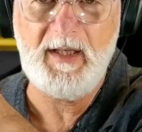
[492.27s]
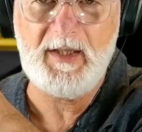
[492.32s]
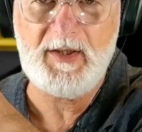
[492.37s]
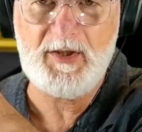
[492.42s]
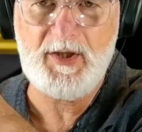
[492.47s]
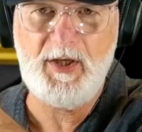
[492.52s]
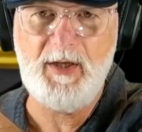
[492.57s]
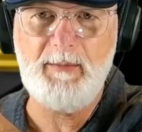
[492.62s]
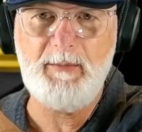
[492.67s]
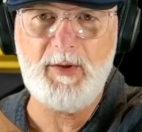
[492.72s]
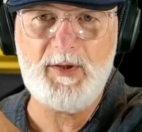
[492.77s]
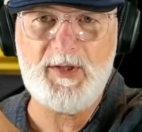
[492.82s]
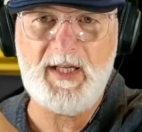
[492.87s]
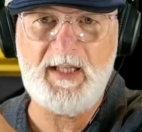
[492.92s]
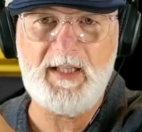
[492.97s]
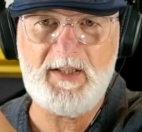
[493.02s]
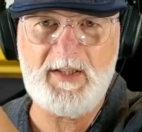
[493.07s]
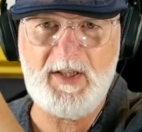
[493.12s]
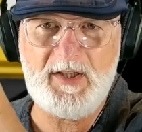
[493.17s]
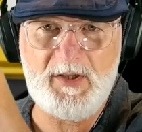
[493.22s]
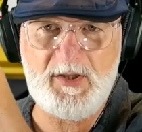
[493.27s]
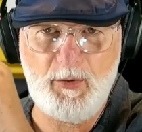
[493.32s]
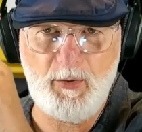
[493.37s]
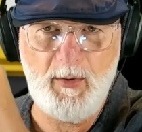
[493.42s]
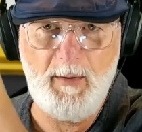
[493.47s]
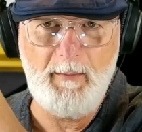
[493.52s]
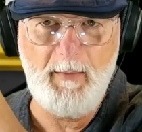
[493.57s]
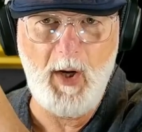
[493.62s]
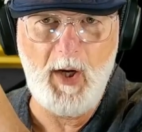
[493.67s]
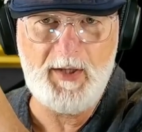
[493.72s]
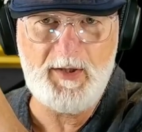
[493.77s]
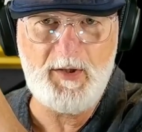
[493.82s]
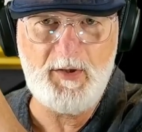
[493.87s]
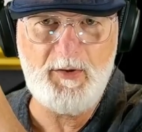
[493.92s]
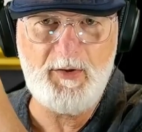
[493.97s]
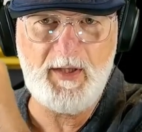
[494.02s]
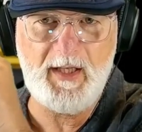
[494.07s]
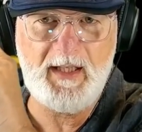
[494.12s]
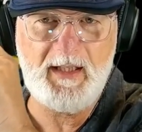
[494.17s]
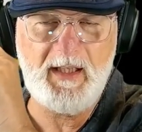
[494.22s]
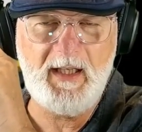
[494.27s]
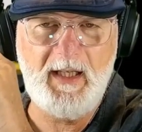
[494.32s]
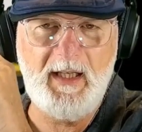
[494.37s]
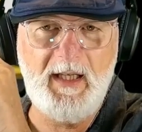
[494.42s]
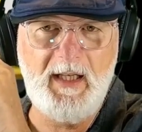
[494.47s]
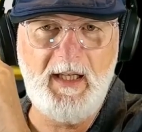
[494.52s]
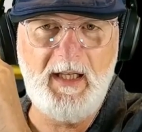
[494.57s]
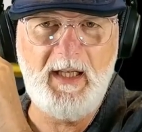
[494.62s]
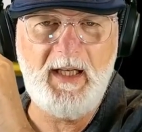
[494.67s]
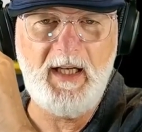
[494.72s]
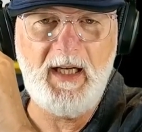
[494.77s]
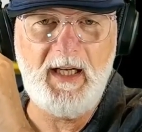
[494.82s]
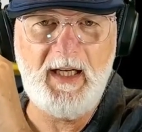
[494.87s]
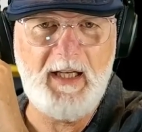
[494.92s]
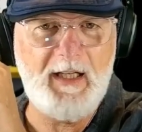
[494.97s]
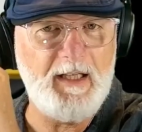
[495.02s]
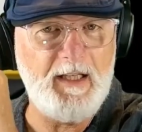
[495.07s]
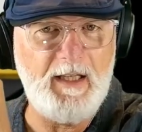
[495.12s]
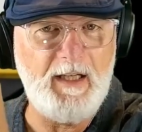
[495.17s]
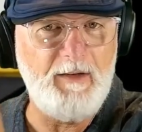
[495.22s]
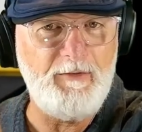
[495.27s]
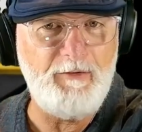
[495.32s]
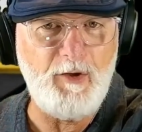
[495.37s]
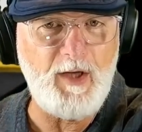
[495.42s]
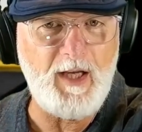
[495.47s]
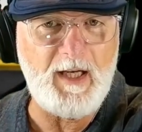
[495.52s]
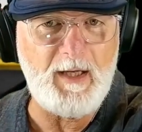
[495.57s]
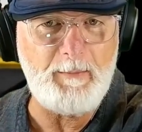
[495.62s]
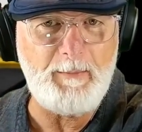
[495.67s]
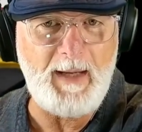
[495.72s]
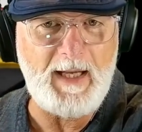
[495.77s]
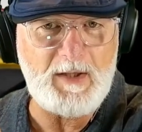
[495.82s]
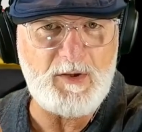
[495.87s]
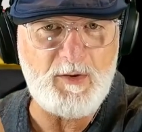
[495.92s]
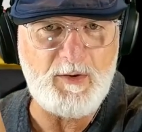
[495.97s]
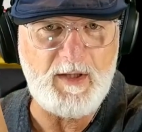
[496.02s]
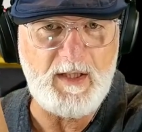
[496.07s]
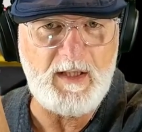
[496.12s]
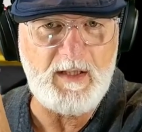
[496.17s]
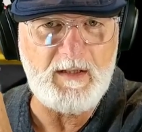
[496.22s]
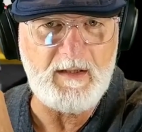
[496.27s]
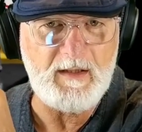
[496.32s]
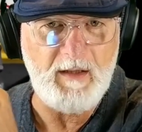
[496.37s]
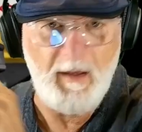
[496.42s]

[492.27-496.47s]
terminals there, just to remind you that if you get a battery,